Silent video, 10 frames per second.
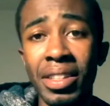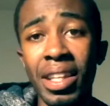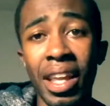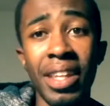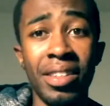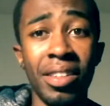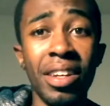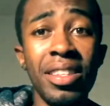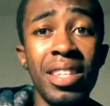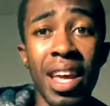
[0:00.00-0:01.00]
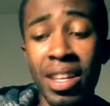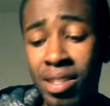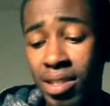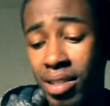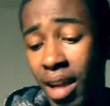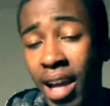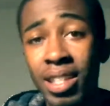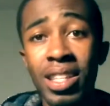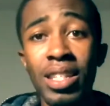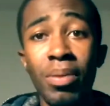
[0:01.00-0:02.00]
it's a good taste. I can
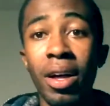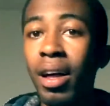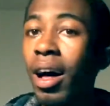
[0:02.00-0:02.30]
taste my,